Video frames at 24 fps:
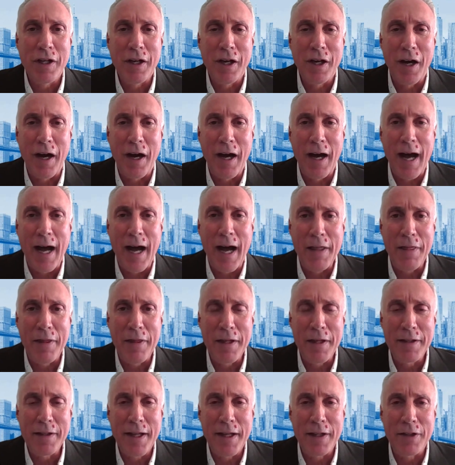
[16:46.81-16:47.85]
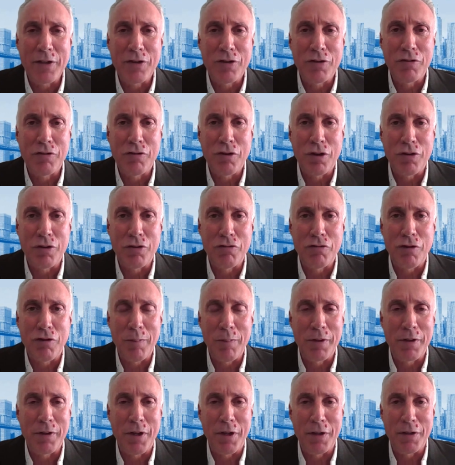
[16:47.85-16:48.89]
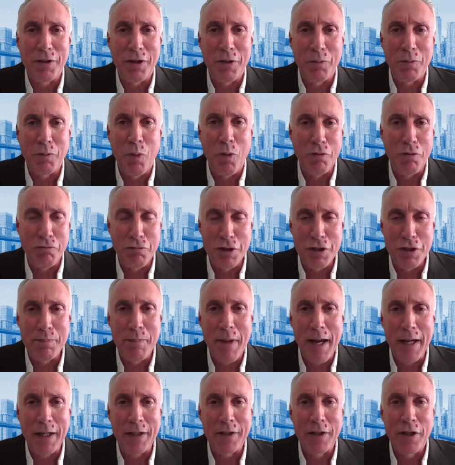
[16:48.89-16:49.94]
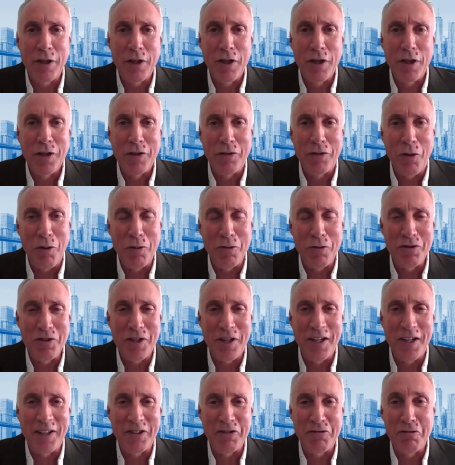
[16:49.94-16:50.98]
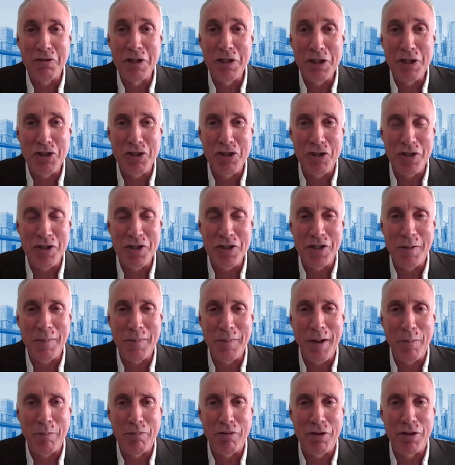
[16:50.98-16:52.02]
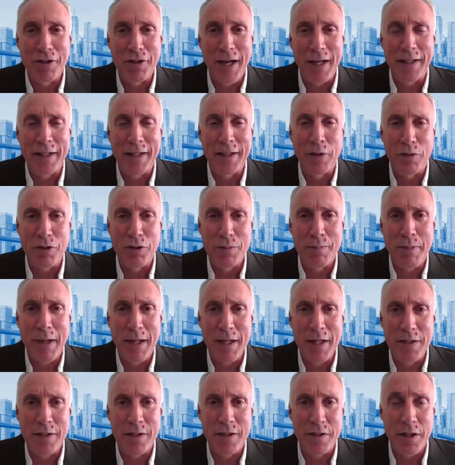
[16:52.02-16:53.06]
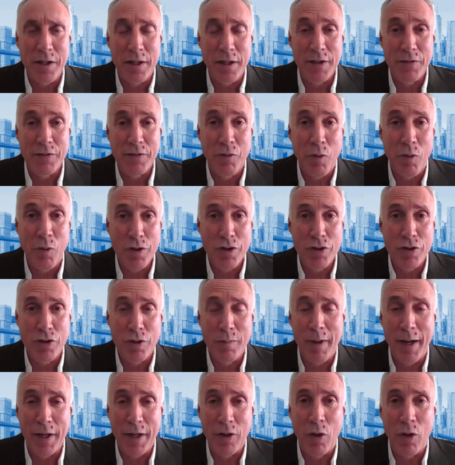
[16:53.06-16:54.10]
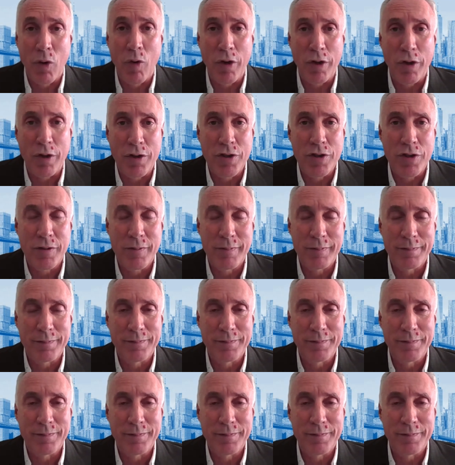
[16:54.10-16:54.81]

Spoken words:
I think that Trump won't respect those traditions about protecting those spaces unless forced to by courts.